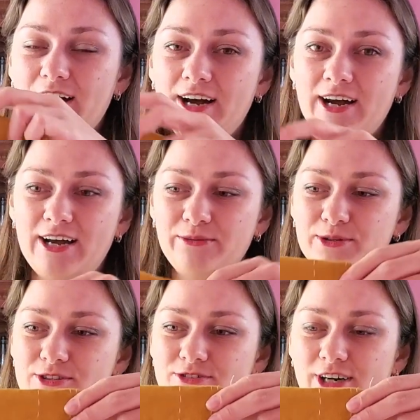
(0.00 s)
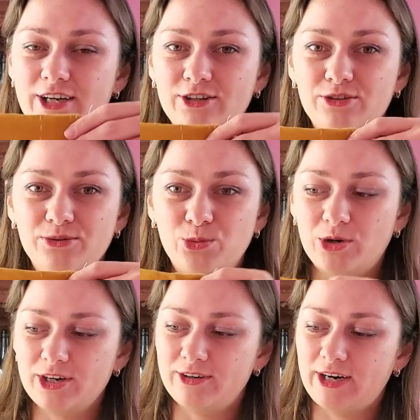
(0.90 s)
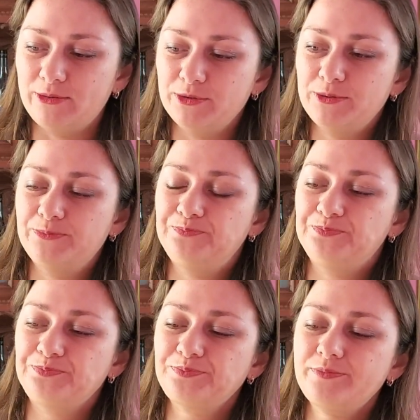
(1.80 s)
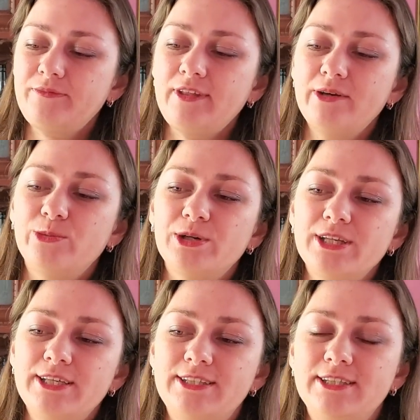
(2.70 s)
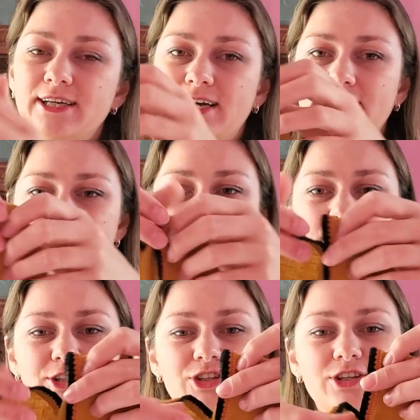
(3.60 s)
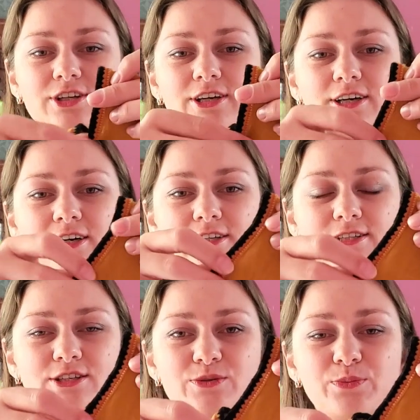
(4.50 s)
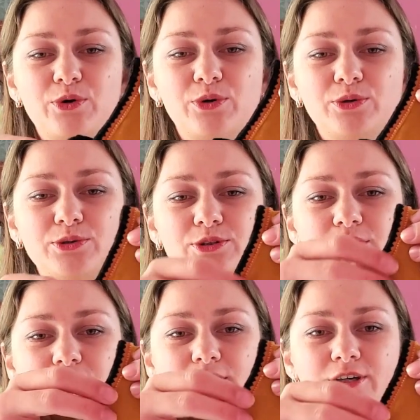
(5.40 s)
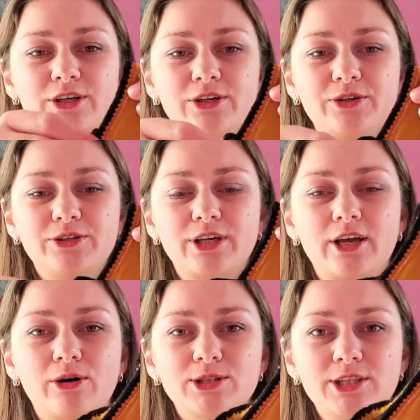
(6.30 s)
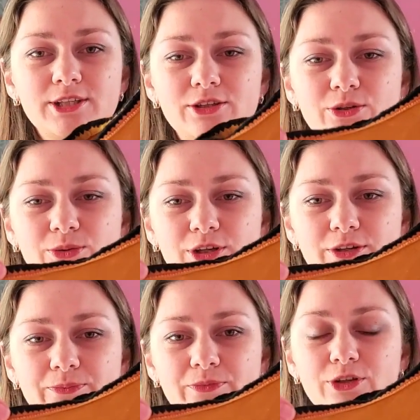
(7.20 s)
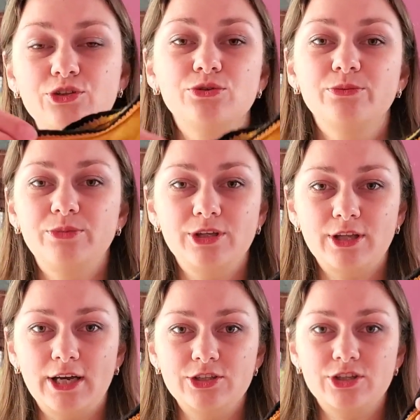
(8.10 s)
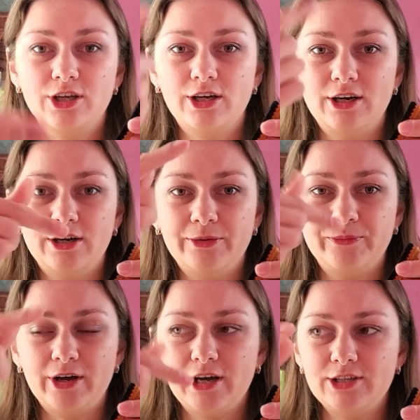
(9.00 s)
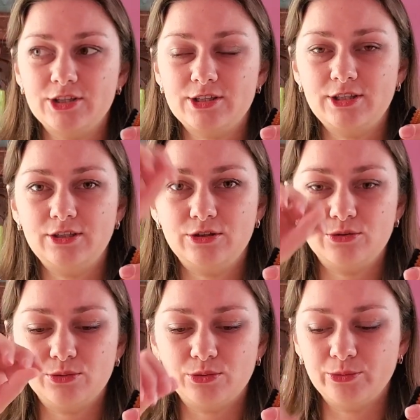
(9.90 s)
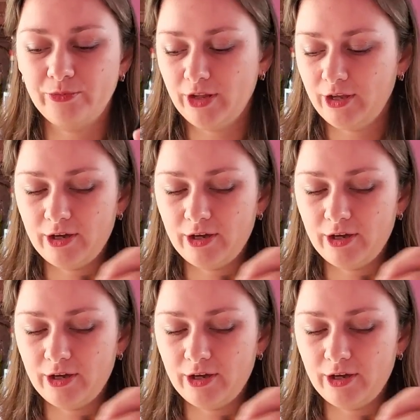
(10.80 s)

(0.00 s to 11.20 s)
I was trying to work around. What I did, I attached the small like collar to it. It shouldn't be attached. I just needed to.